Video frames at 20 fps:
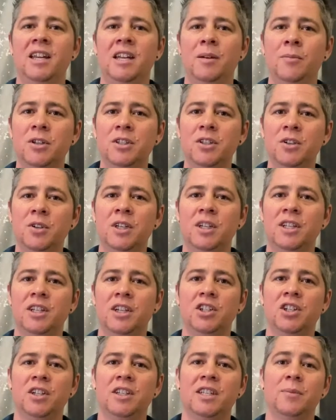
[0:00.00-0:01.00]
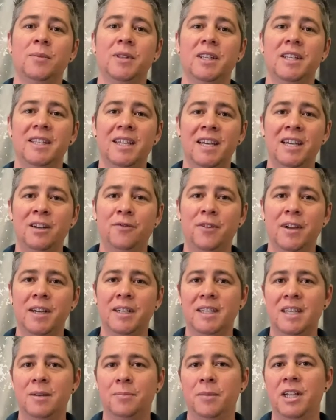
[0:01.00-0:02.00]
I'm also going to touch on some of the side
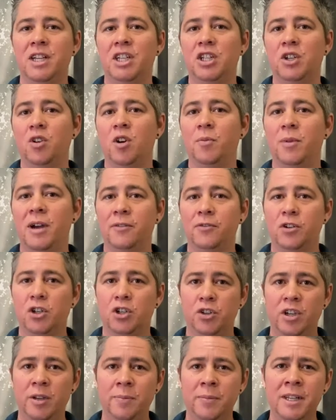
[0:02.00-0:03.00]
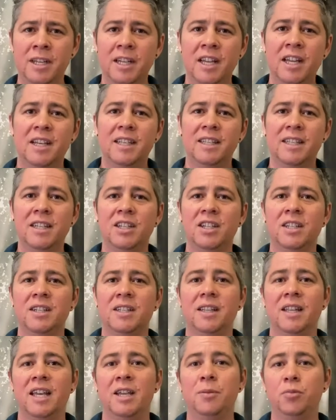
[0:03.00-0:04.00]
effects that might show up after treatment, such
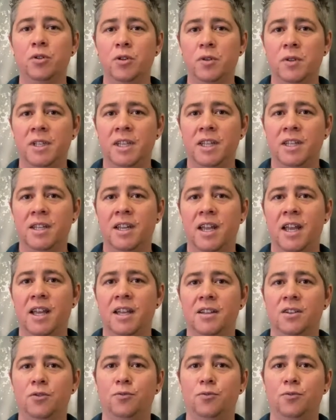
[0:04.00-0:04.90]
as light bruising and